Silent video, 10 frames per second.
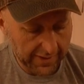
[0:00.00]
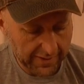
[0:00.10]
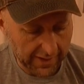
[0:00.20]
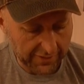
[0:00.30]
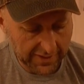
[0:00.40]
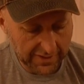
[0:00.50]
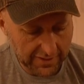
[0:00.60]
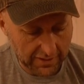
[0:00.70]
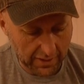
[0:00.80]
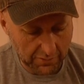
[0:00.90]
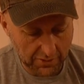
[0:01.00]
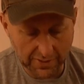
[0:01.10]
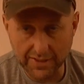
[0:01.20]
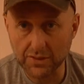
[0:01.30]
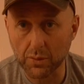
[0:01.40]
Now I'm
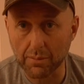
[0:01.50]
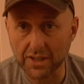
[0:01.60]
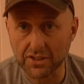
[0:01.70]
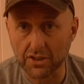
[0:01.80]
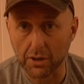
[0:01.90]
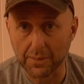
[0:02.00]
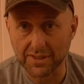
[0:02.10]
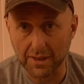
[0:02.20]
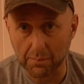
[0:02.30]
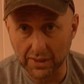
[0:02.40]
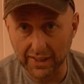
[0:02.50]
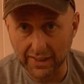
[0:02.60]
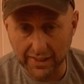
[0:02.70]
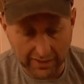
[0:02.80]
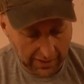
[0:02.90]
doing this when my scope is
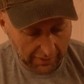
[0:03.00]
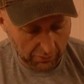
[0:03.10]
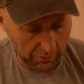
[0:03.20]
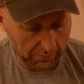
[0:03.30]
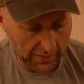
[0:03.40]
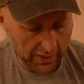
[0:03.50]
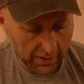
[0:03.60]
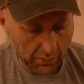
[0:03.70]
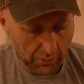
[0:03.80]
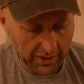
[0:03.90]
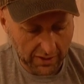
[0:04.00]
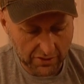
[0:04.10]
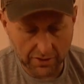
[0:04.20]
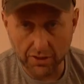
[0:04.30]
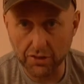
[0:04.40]
completely level. We're going to
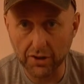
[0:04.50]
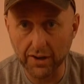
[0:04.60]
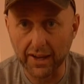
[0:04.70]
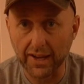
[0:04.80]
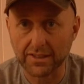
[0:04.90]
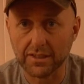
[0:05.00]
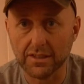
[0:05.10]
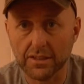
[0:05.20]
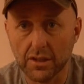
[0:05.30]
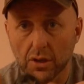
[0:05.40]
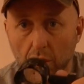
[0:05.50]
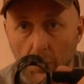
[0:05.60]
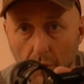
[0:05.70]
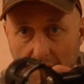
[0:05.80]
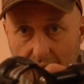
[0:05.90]
do the third axis,
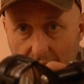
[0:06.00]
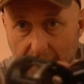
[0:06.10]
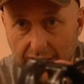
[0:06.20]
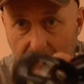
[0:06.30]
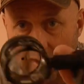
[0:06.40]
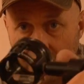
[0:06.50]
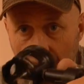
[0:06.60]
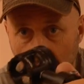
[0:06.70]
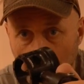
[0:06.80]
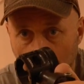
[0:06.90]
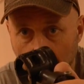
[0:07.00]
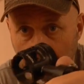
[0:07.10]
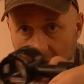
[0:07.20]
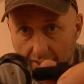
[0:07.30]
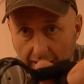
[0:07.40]
which is left
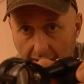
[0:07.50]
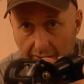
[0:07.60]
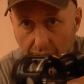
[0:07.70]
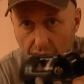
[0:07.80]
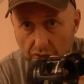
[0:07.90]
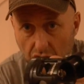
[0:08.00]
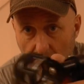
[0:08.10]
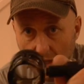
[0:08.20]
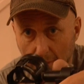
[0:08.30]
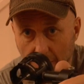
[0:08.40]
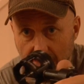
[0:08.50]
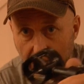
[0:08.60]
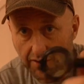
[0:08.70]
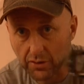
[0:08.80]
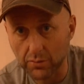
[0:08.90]
like that for shooting up and
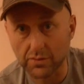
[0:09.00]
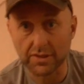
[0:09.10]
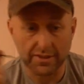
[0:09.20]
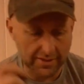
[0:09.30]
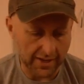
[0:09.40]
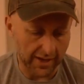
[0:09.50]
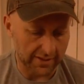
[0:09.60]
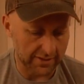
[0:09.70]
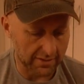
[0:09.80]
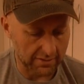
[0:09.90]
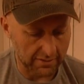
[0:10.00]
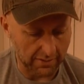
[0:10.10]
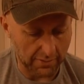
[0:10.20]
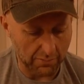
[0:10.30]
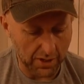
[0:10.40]
down hills next. So
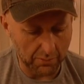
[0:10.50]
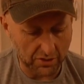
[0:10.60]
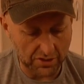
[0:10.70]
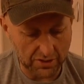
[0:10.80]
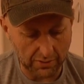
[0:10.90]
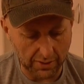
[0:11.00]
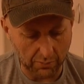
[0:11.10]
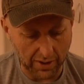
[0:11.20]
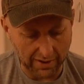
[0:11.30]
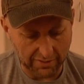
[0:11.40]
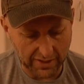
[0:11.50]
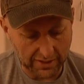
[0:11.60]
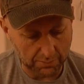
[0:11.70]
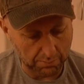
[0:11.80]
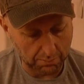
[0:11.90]
at the moment we're just doing it where
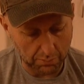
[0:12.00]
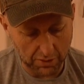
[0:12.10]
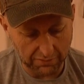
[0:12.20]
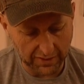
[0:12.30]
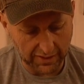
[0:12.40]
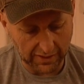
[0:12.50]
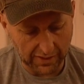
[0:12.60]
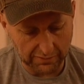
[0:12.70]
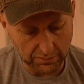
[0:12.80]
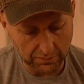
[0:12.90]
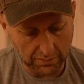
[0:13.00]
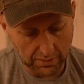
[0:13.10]
everything's perfectly level.